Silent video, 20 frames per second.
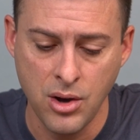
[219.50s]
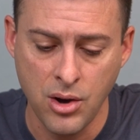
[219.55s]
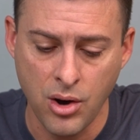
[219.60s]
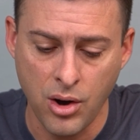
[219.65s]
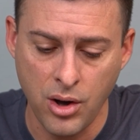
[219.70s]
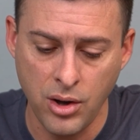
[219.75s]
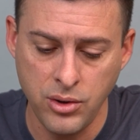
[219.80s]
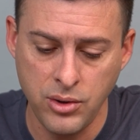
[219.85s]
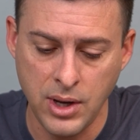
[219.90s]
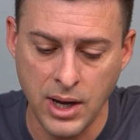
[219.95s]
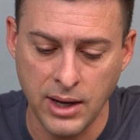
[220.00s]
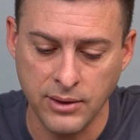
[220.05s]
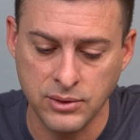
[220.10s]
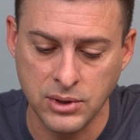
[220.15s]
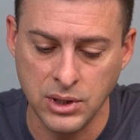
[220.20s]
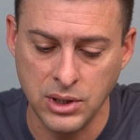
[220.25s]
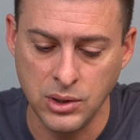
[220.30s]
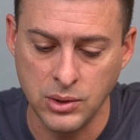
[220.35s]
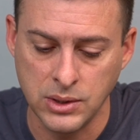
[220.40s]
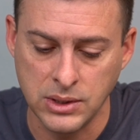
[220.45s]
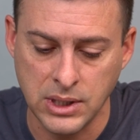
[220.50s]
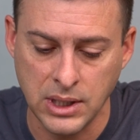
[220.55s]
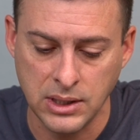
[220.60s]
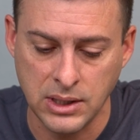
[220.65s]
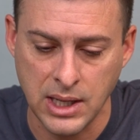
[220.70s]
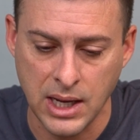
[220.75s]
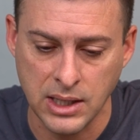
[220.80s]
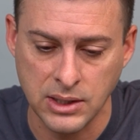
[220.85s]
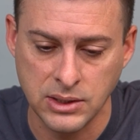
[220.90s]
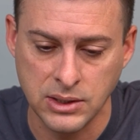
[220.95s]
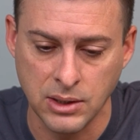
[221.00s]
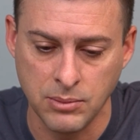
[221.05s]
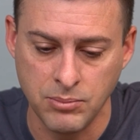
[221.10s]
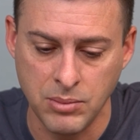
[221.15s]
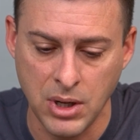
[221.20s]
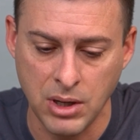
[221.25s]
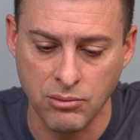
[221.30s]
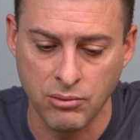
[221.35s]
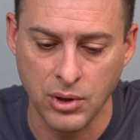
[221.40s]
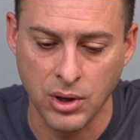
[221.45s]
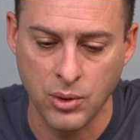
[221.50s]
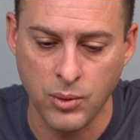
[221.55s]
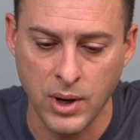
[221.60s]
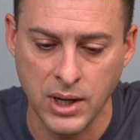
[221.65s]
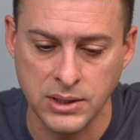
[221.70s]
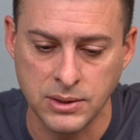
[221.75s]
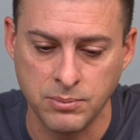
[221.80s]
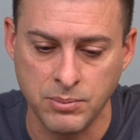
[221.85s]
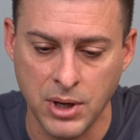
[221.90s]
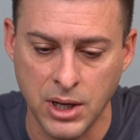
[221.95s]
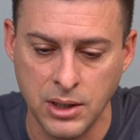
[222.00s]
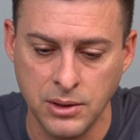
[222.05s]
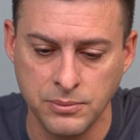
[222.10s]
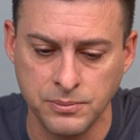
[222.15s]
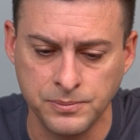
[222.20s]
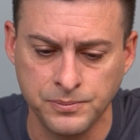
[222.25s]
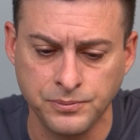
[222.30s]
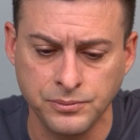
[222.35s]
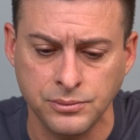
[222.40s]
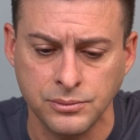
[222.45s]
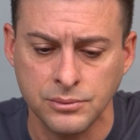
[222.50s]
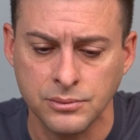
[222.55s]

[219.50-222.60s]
All you have to do is hit that submit request button.